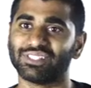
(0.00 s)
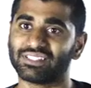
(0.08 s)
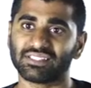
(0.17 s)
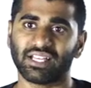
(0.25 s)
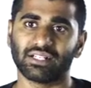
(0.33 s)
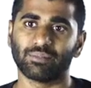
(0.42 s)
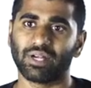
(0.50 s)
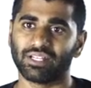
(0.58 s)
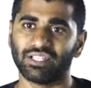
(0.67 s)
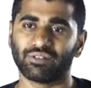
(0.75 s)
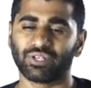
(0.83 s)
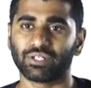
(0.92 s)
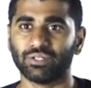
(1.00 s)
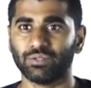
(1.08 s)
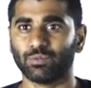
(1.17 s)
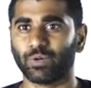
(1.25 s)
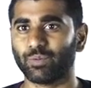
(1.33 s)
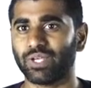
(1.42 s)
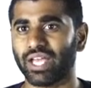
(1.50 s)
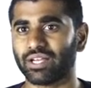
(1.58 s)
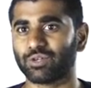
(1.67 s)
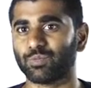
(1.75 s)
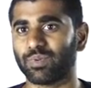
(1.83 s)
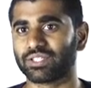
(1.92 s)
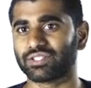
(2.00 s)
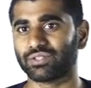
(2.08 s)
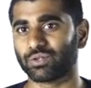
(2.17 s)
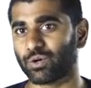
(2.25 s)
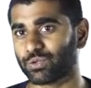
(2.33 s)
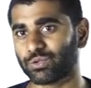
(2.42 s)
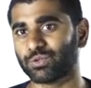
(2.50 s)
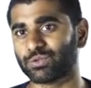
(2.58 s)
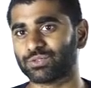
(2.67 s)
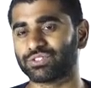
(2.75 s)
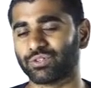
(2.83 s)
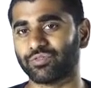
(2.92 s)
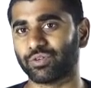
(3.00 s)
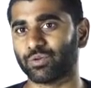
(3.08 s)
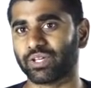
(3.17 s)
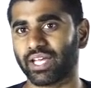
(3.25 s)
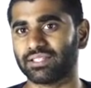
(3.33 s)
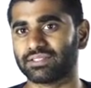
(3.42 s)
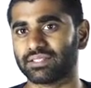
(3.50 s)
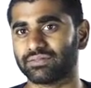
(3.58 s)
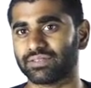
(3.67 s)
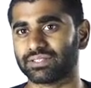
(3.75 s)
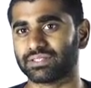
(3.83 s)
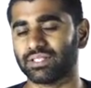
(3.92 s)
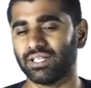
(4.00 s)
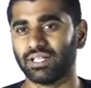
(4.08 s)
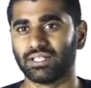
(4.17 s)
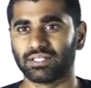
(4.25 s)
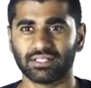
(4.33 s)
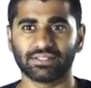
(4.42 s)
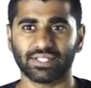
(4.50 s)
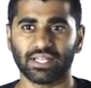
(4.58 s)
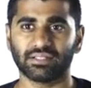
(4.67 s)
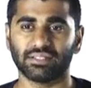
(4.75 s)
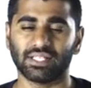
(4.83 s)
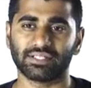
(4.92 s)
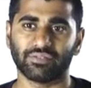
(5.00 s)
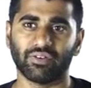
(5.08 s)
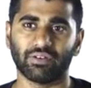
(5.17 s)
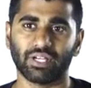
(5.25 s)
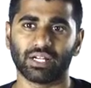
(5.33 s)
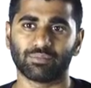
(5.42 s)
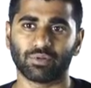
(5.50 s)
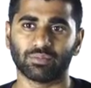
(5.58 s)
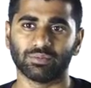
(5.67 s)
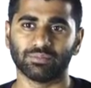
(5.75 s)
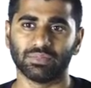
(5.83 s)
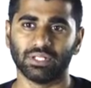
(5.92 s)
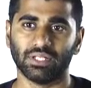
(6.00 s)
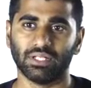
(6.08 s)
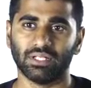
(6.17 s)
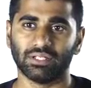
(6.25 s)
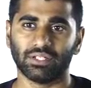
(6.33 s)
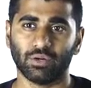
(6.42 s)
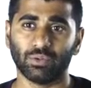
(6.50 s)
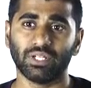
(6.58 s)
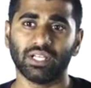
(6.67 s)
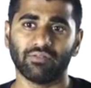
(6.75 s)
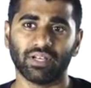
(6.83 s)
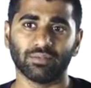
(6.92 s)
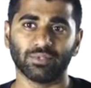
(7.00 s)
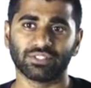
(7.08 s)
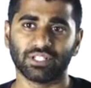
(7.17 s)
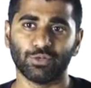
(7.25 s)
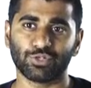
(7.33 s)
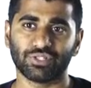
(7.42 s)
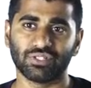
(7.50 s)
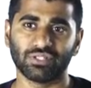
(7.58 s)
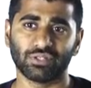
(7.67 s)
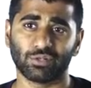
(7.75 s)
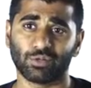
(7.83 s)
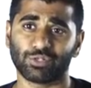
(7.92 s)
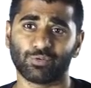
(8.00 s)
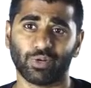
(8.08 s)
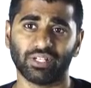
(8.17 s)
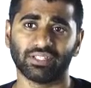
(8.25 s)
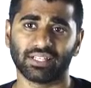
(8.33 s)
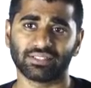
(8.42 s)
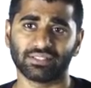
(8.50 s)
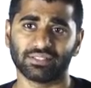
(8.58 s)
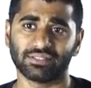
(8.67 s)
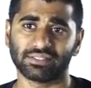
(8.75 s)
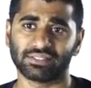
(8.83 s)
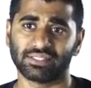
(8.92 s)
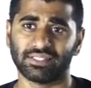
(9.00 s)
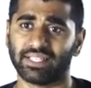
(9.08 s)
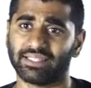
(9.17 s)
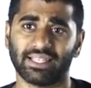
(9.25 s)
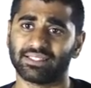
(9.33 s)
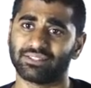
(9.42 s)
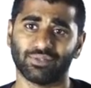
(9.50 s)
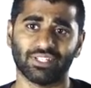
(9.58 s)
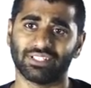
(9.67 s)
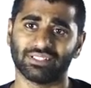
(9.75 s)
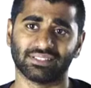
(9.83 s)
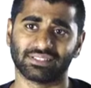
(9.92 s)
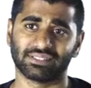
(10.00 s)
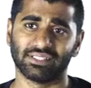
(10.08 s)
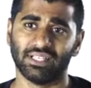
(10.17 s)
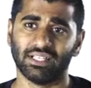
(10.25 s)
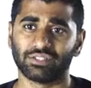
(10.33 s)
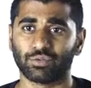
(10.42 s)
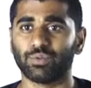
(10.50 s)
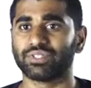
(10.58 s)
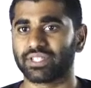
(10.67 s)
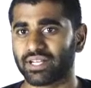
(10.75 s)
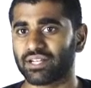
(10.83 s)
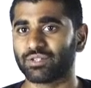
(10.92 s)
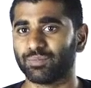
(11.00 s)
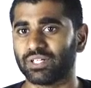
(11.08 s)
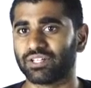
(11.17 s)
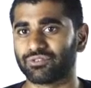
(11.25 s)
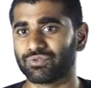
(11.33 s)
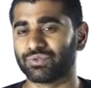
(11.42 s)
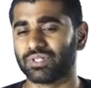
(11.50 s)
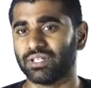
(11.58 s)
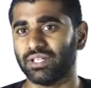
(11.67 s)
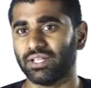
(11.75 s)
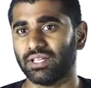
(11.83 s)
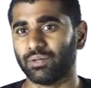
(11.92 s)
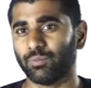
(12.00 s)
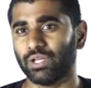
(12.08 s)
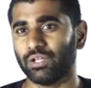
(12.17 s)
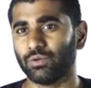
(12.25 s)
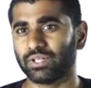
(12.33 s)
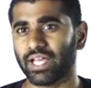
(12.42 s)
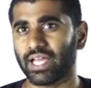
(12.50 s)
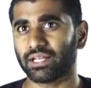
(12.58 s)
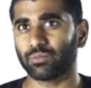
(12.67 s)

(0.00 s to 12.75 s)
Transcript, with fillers: So this started about a year ago where we had to measure the contours of an organic surface. Turns out that's a very hard problem. The only available solution cost $20,000 and that, that's ridiculous. So we set out to build our own. We looked